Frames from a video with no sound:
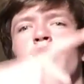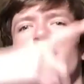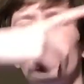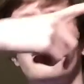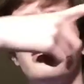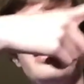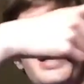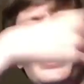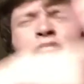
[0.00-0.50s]

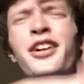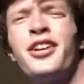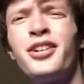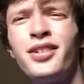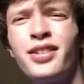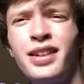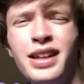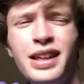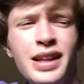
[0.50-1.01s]
lighter
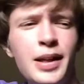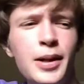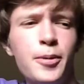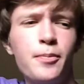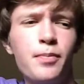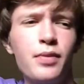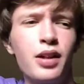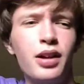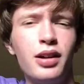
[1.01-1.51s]
tea,
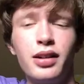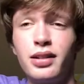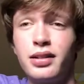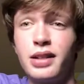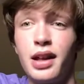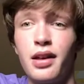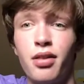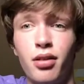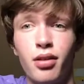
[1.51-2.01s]

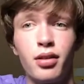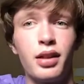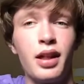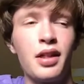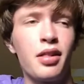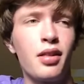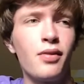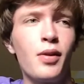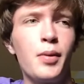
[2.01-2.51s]
less
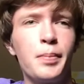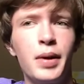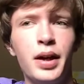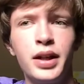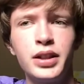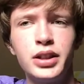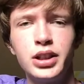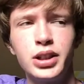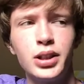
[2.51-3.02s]
of a
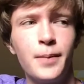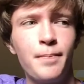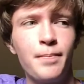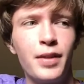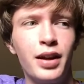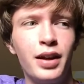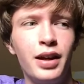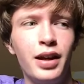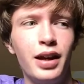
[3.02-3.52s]
punch,
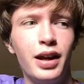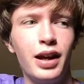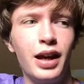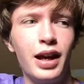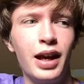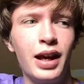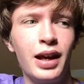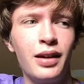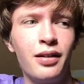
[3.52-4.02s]

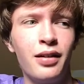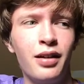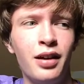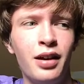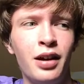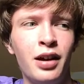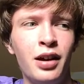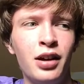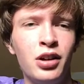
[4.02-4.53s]
and
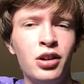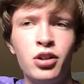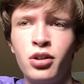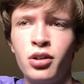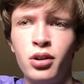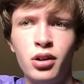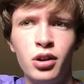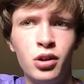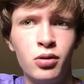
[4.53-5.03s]

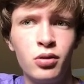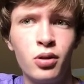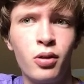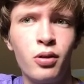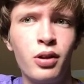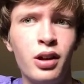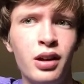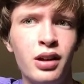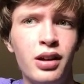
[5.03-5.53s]
you
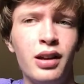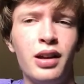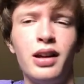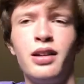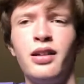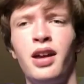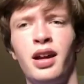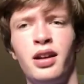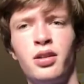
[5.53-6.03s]
don't
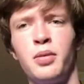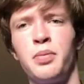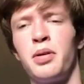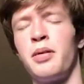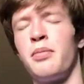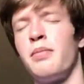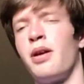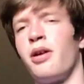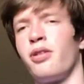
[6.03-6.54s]
intend to put
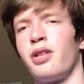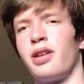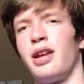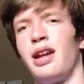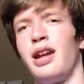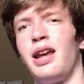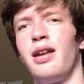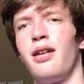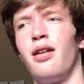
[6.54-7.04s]
milk in
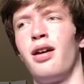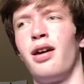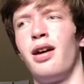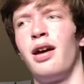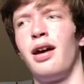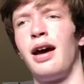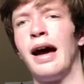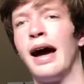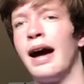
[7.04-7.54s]
it.
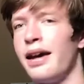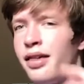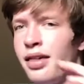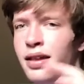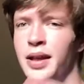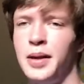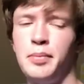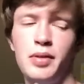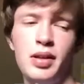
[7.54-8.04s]
High
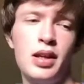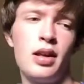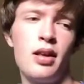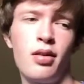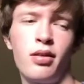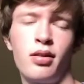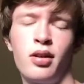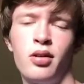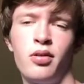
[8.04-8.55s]
steep tea is
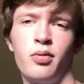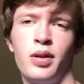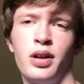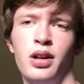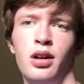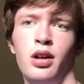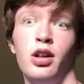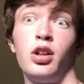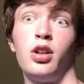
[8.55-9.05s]
good when
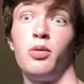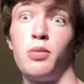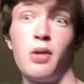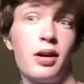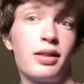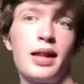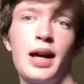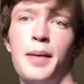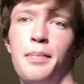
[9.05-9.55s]
you
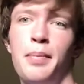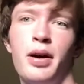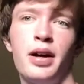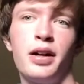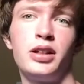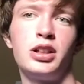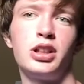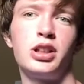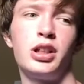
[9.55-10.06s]
want that
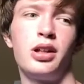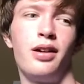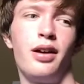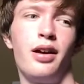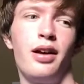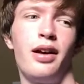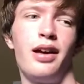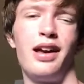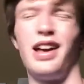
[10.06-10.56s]
punch
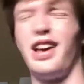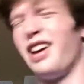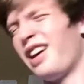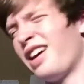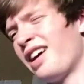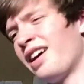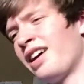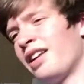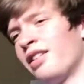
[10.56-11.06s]

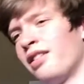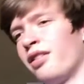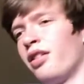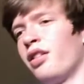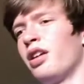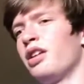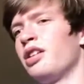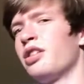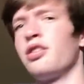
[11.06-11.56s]
and
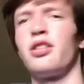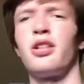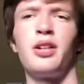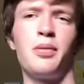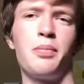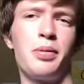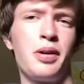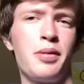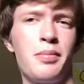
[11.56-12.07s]
you're gonna
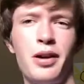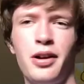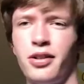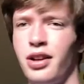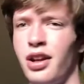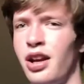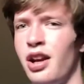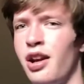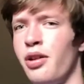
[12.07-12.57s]
put milk
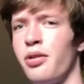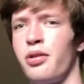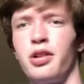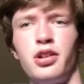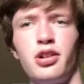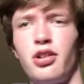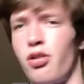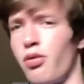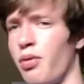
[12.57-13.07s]
in it, or you
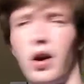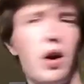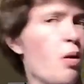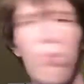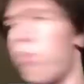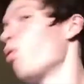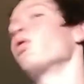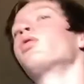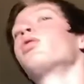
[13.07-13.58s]
just want
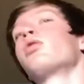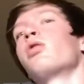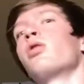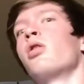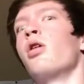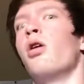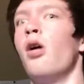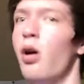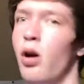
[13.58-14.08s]

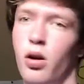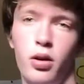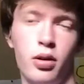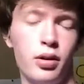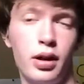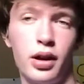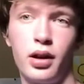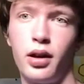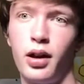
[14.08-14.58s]

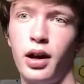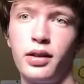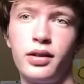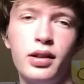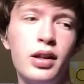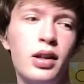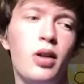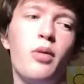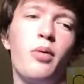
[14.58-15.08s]
like a
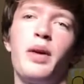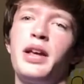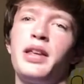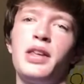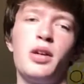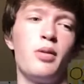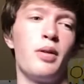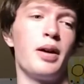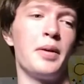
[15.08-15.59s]
tea to wake
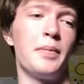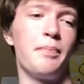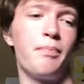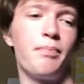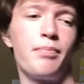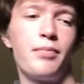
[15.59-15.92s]
you up.